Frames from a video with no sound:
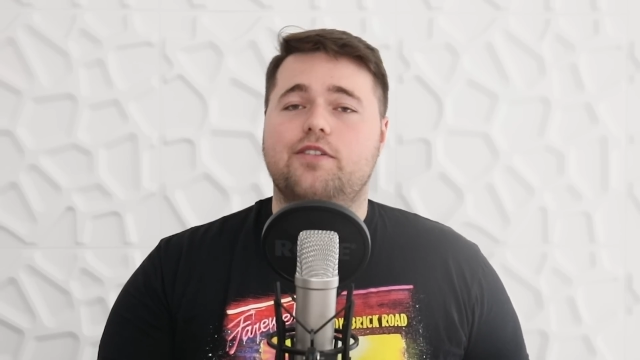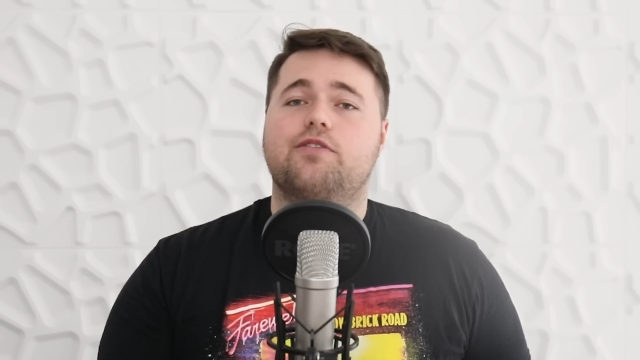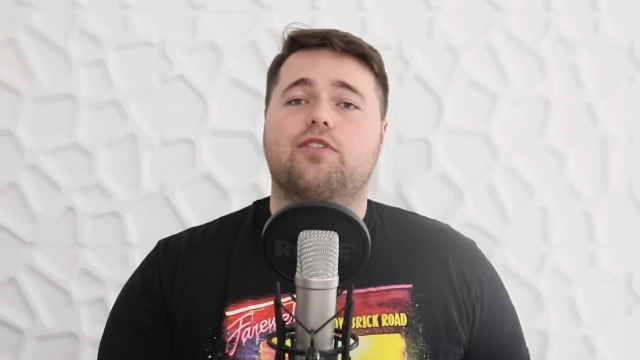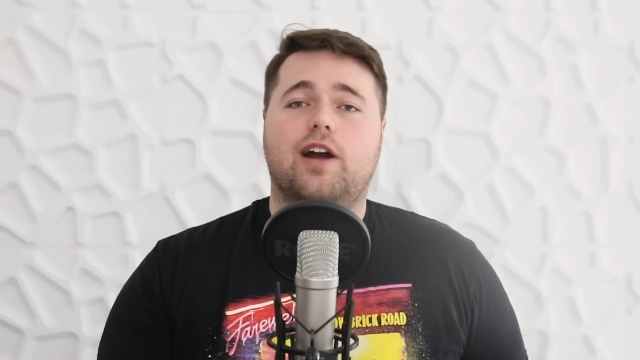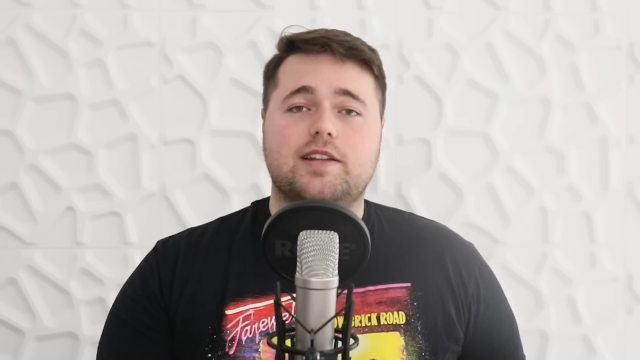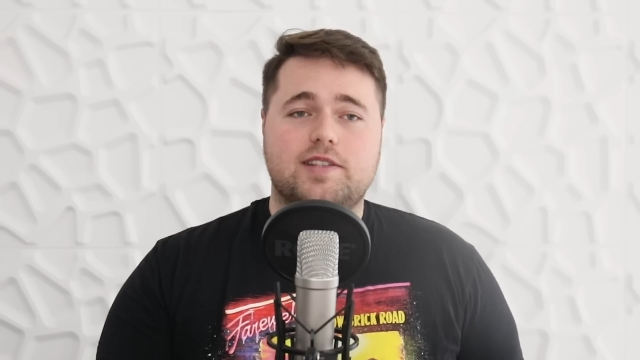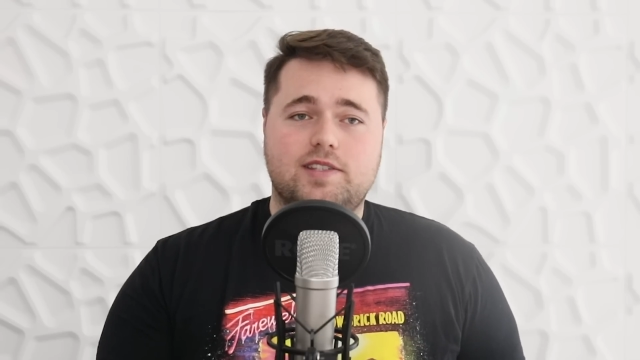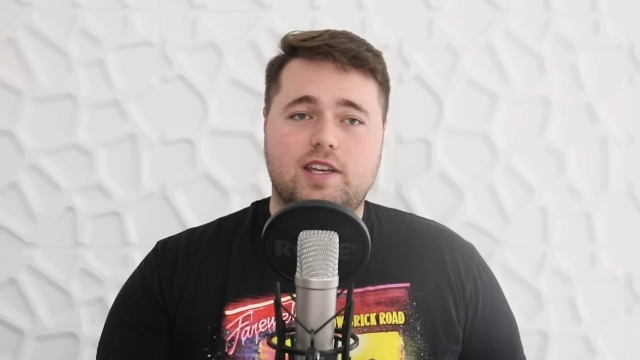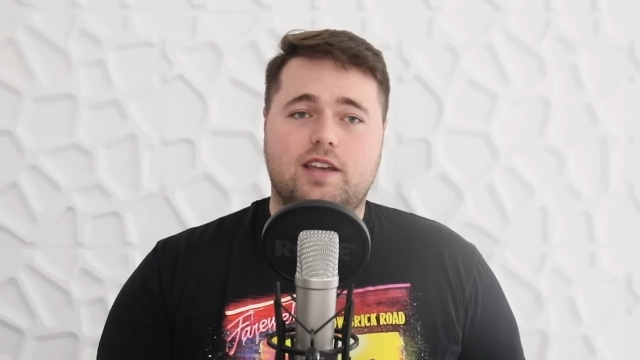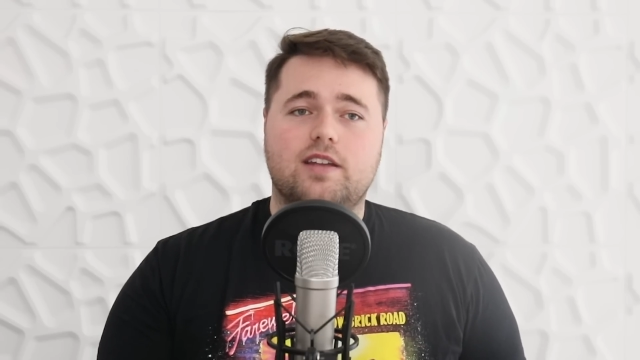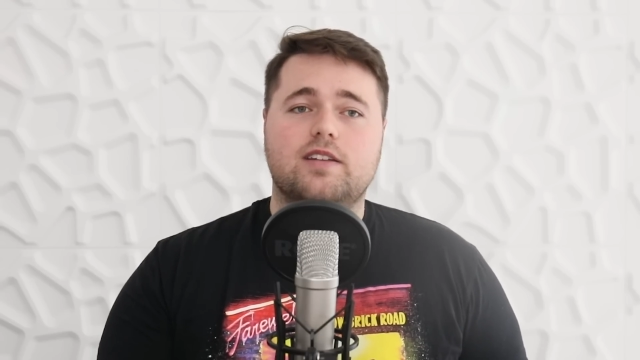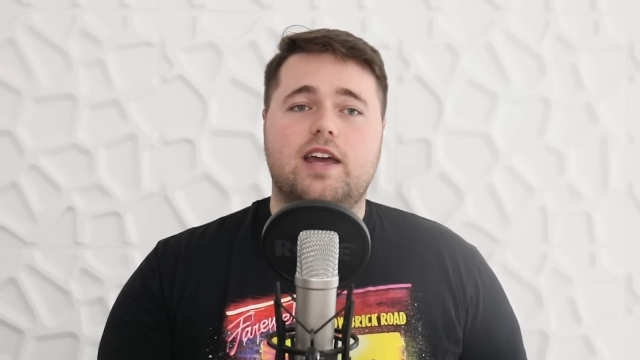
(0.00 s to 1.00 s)
France
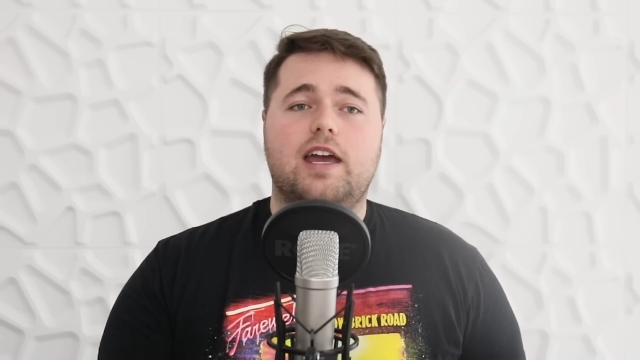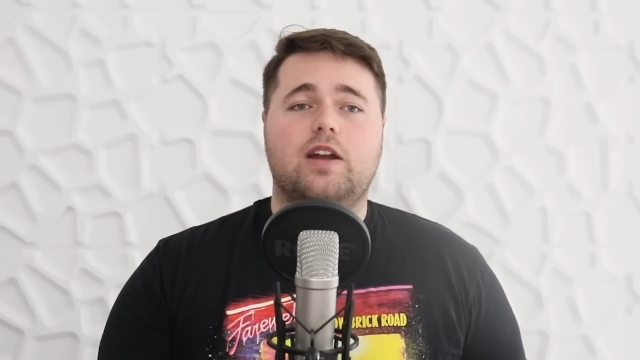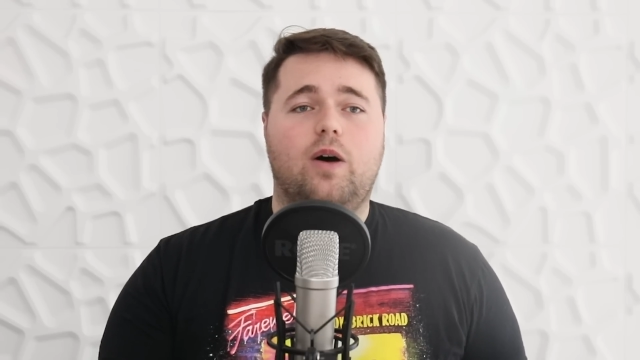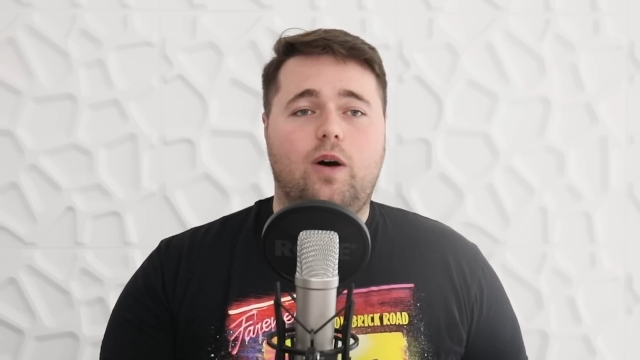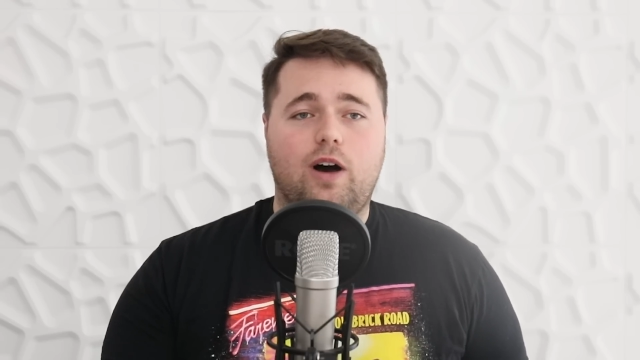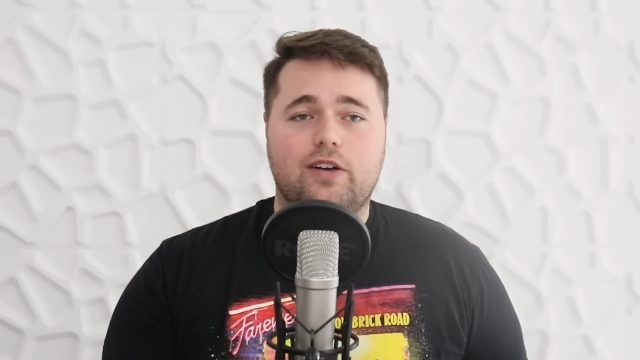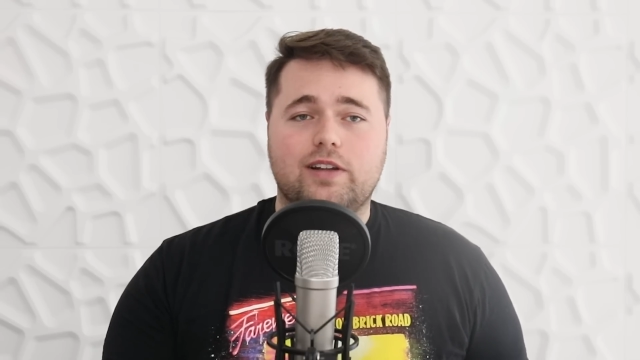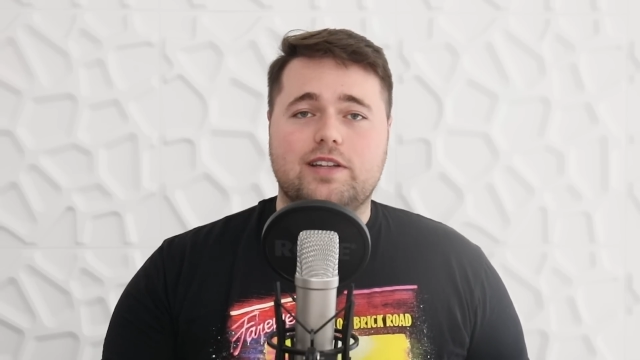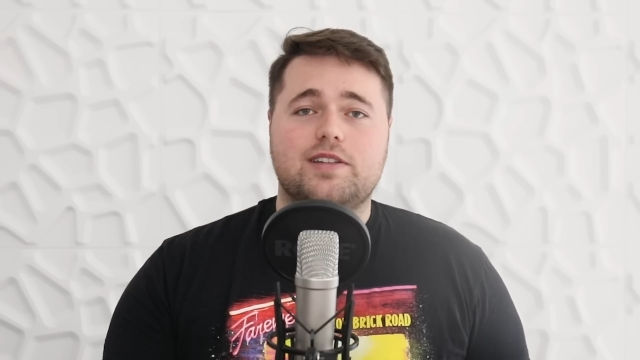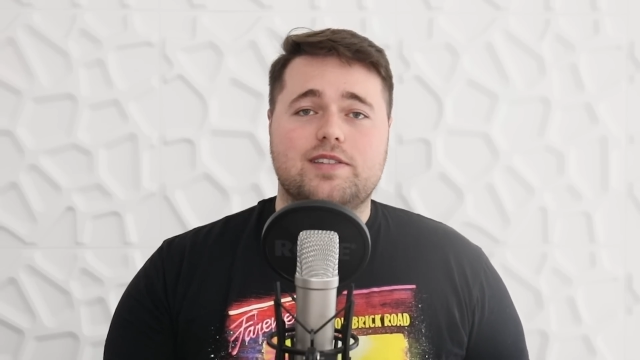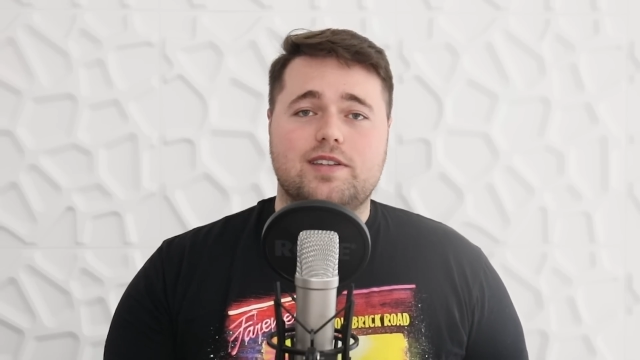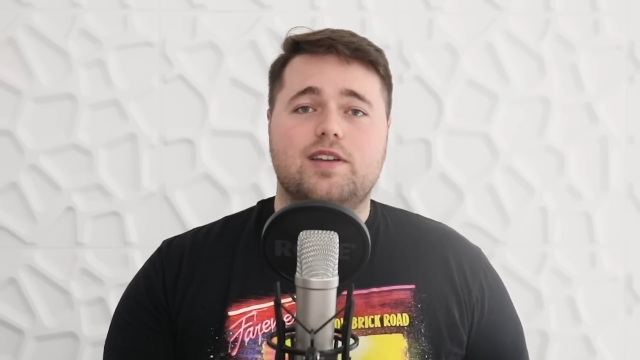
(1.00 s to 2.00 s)
second, and
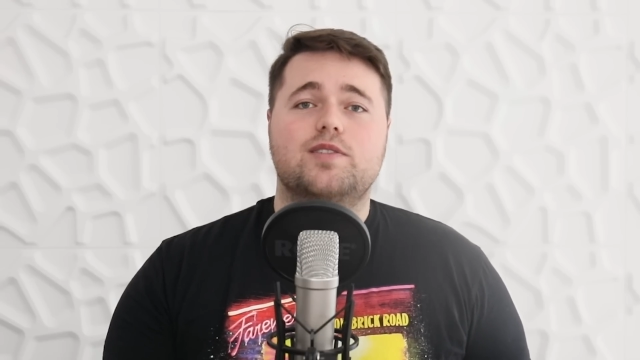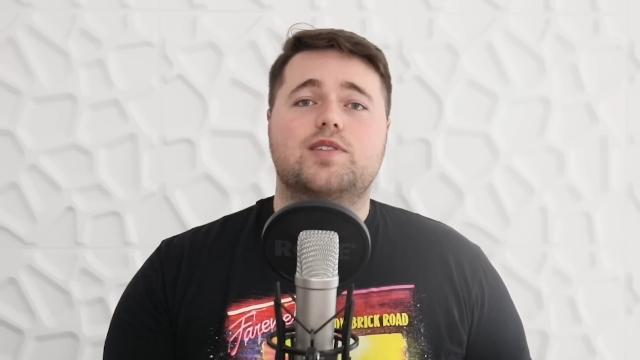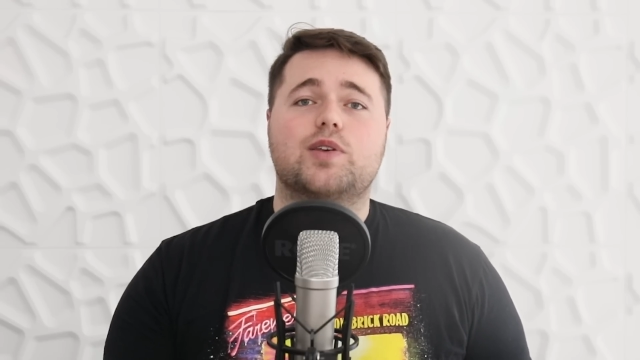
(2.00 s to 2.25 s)
Ireland